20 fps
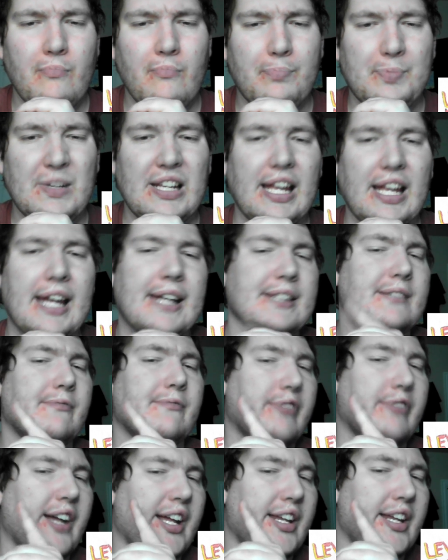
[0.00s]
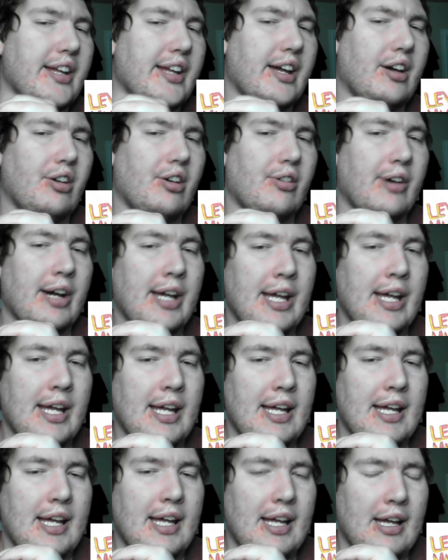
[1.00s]
But as of right now,
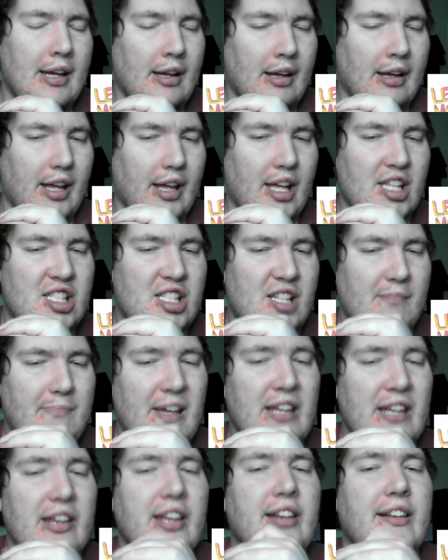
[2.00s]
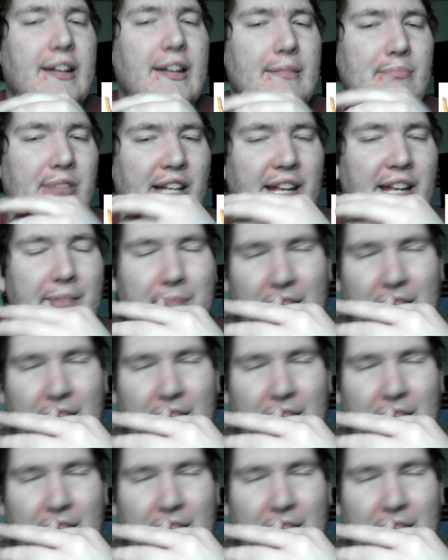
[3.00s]
it's a bit incomplete